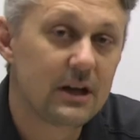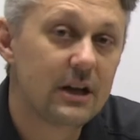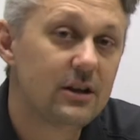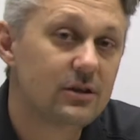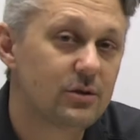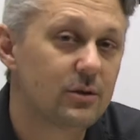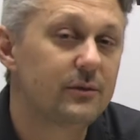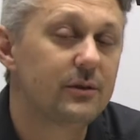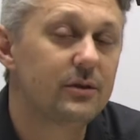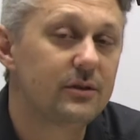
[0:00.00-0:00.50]

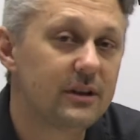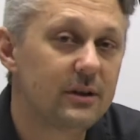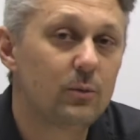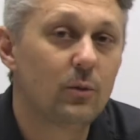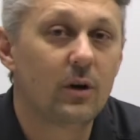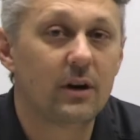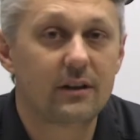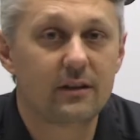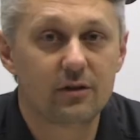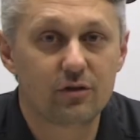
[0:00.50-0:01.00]
So if you did
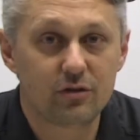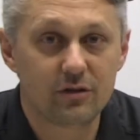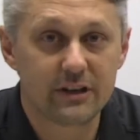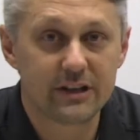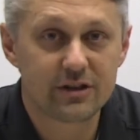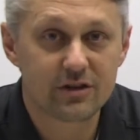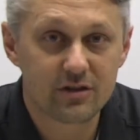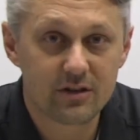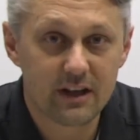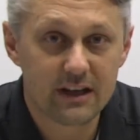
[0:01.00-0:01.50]
want the
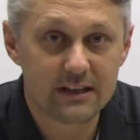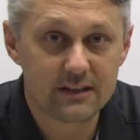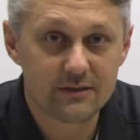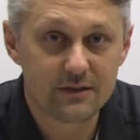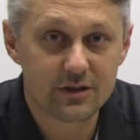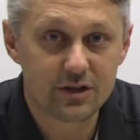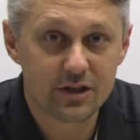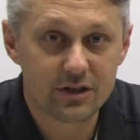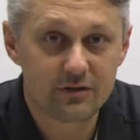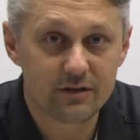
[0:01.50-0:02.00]
traditional ice
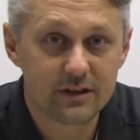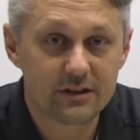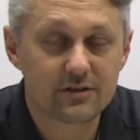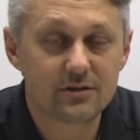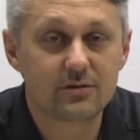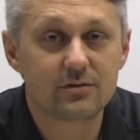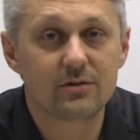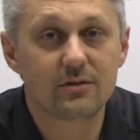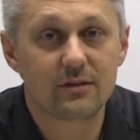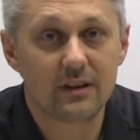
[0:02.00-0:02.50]
fishing
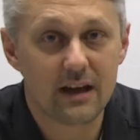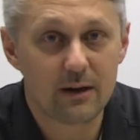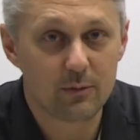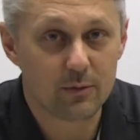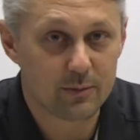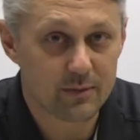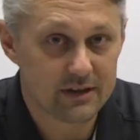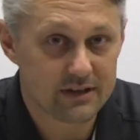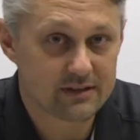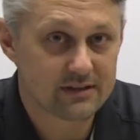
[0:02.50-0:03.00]
transducer, that
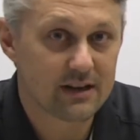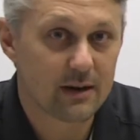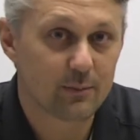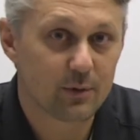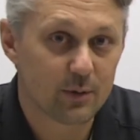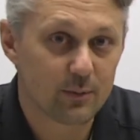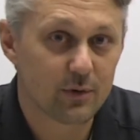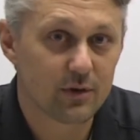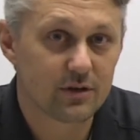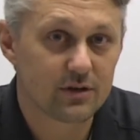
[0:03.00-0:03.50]
would be a
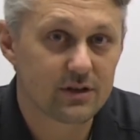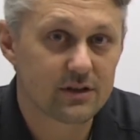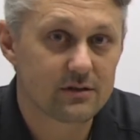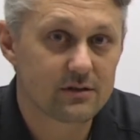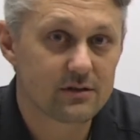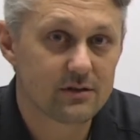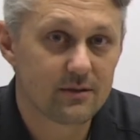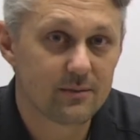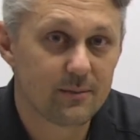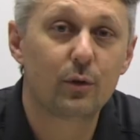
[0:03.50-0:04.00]
separate
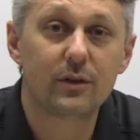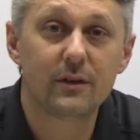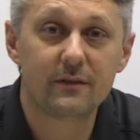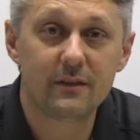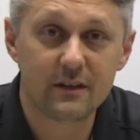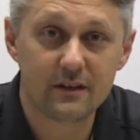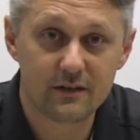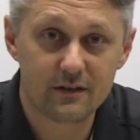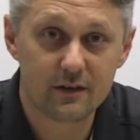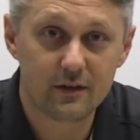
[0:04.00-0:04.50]
purchase. Both of
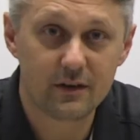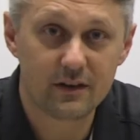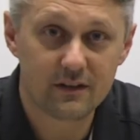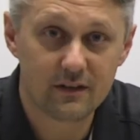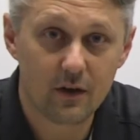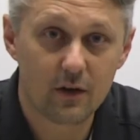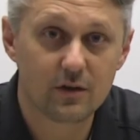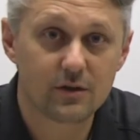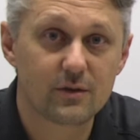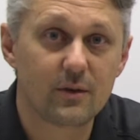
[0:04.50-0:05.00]
these units
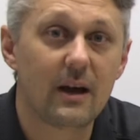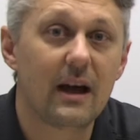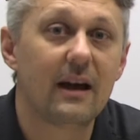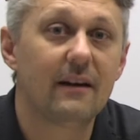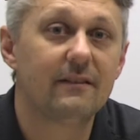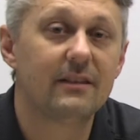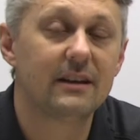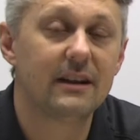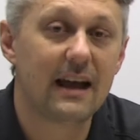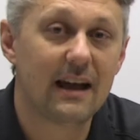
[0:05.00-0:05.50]
also
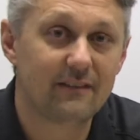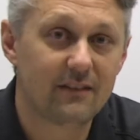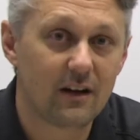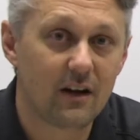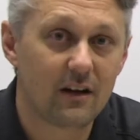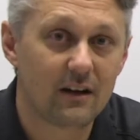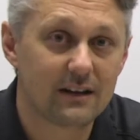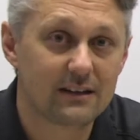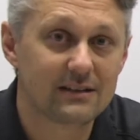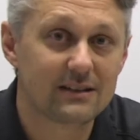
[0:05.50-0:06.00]
have the
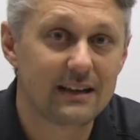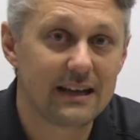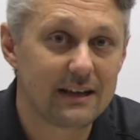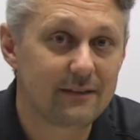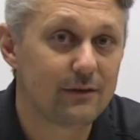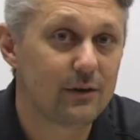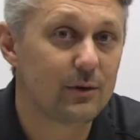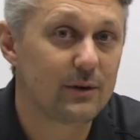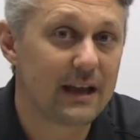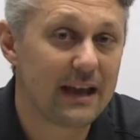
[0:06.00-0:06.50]
Navionics
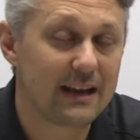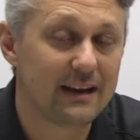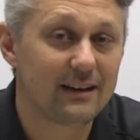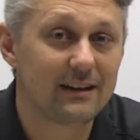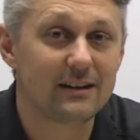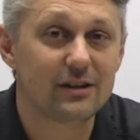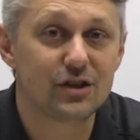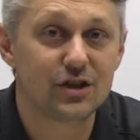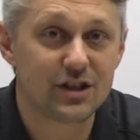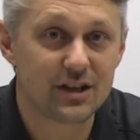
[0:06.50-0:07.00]
Lakeview
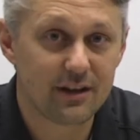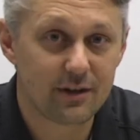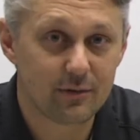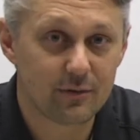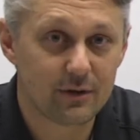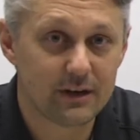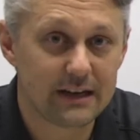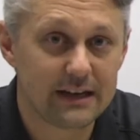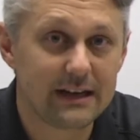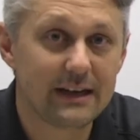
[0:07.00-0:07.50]
Canada
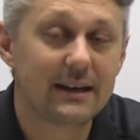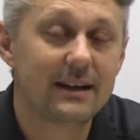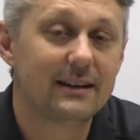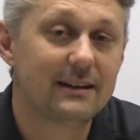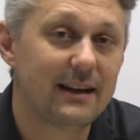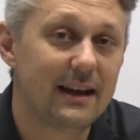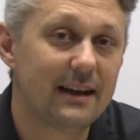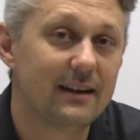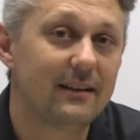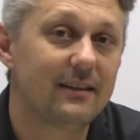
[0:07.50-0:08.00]
G3
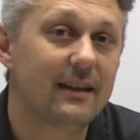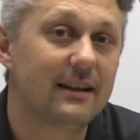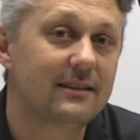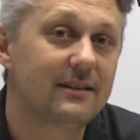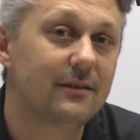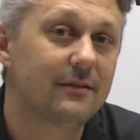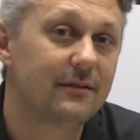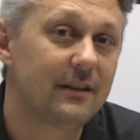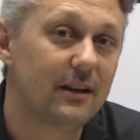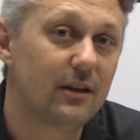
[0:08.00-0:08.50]
data that's
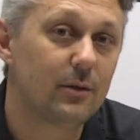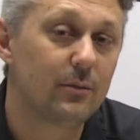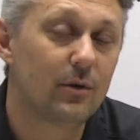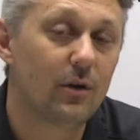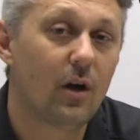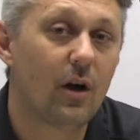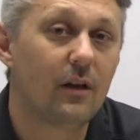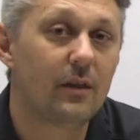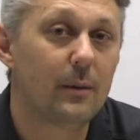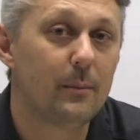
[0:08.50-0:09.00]
available
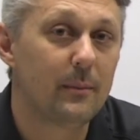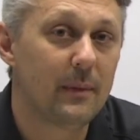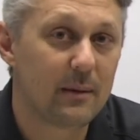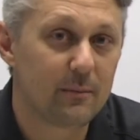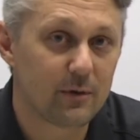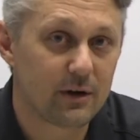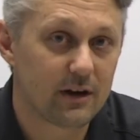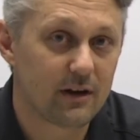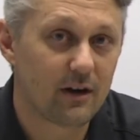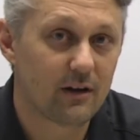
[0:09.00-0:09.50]
on the
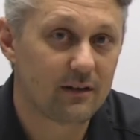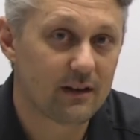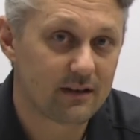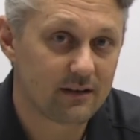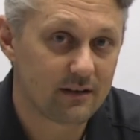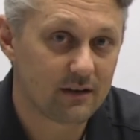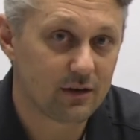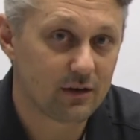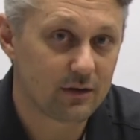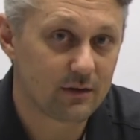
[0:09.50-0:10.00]
memory card that's
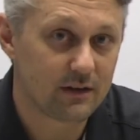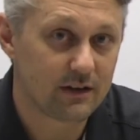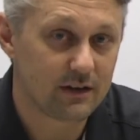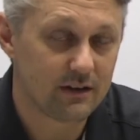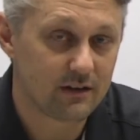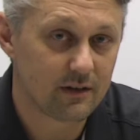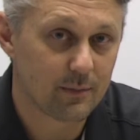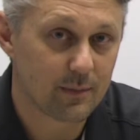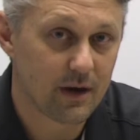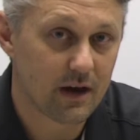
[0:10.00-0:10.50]
included
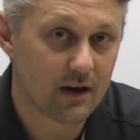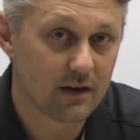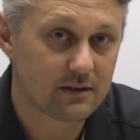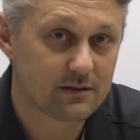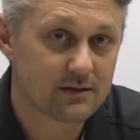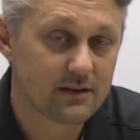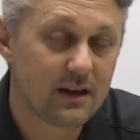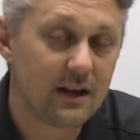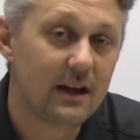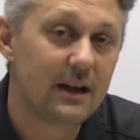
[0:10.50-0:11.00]
in the
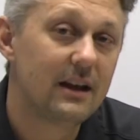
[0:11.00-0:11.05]
box.